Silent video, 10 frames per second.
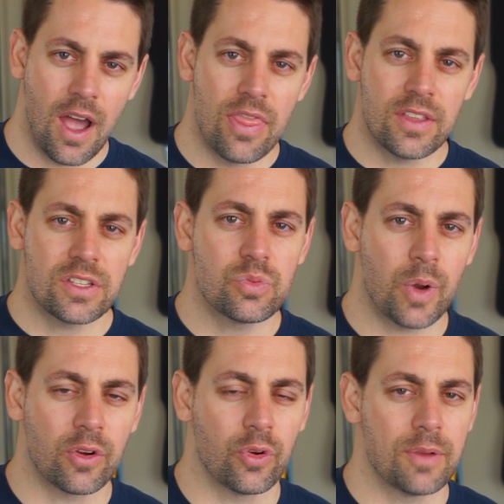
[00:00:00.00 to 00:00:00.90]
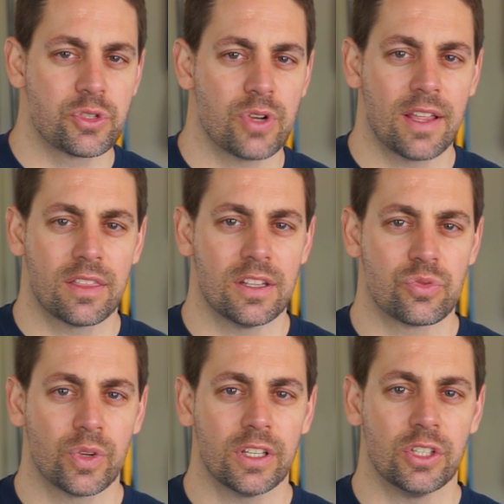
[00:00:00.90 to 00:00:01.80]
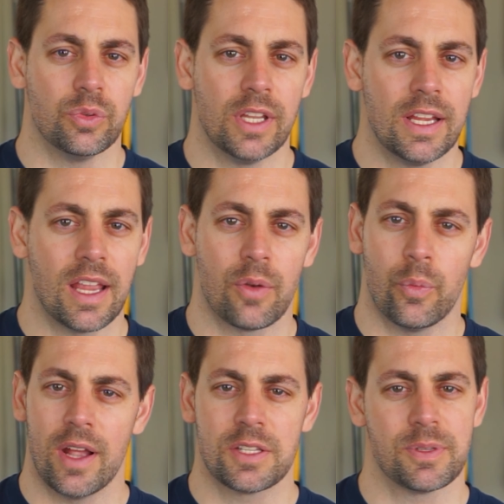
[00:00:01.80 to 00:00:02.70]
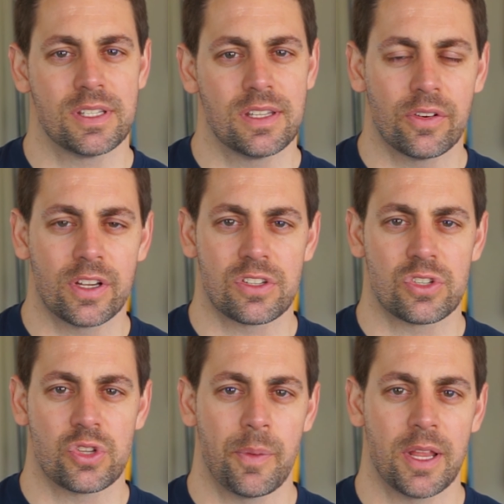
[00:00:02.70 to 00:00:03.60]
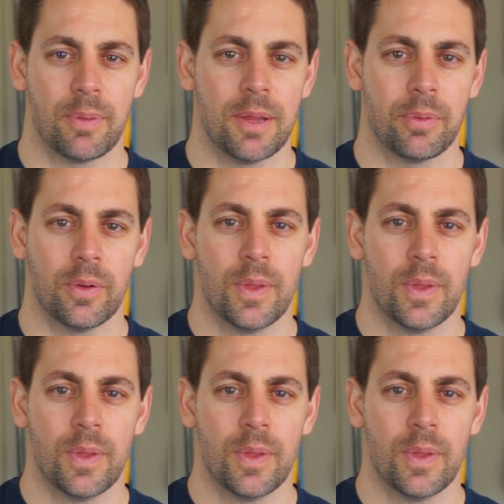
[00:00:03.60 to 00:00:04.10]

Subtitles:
And this is where grip strength is really unique and why it's mysterious to so many people.